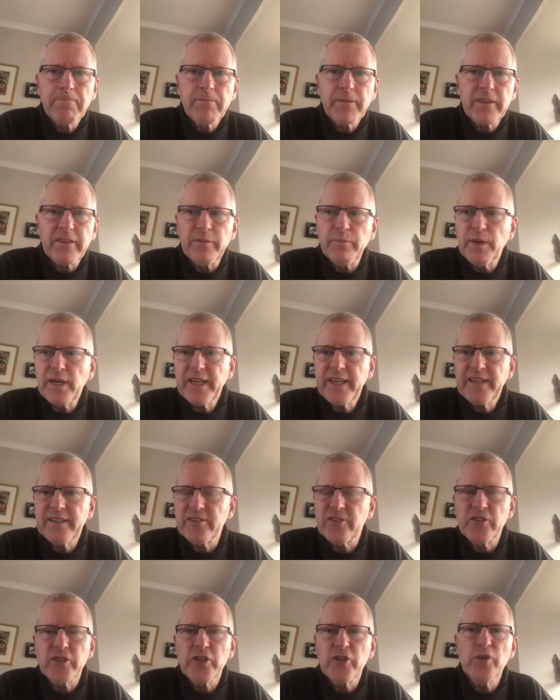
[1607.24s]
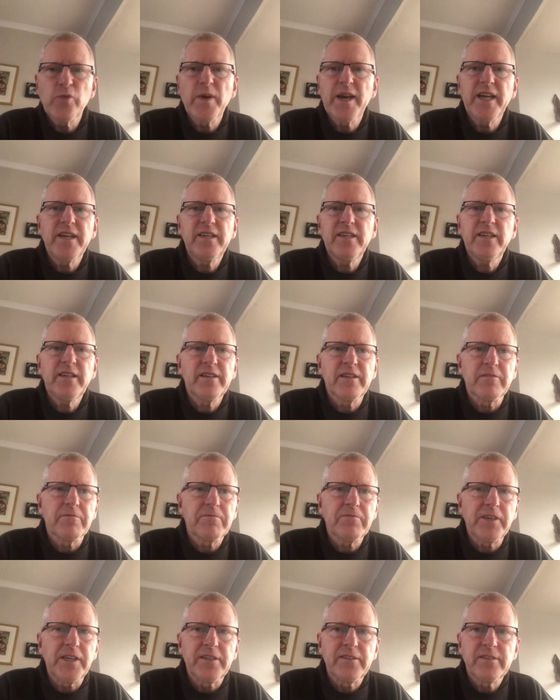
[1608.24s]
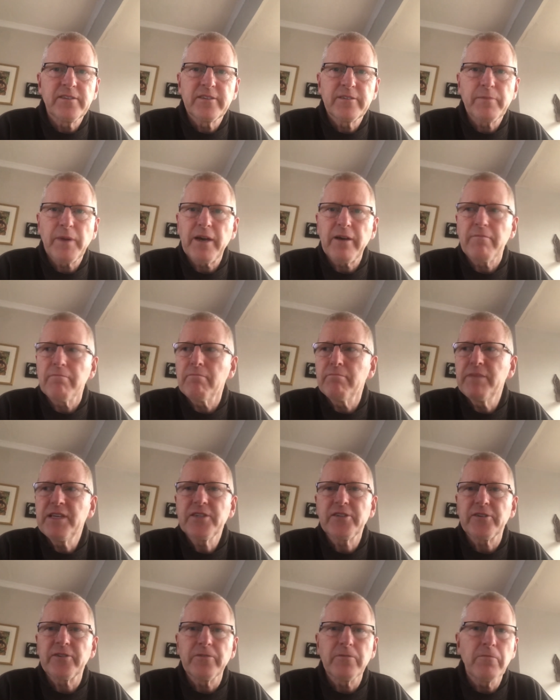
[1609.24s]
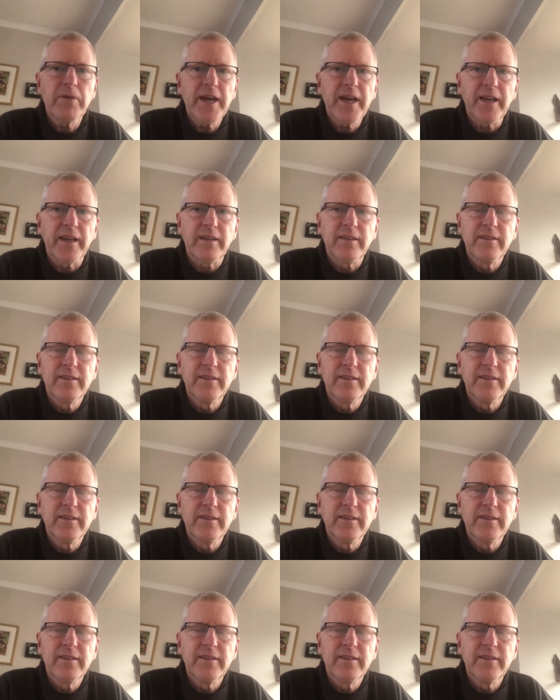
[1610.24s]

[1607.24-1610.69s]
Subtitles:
The blade is nowhere near your feet. It's about 1 meter away.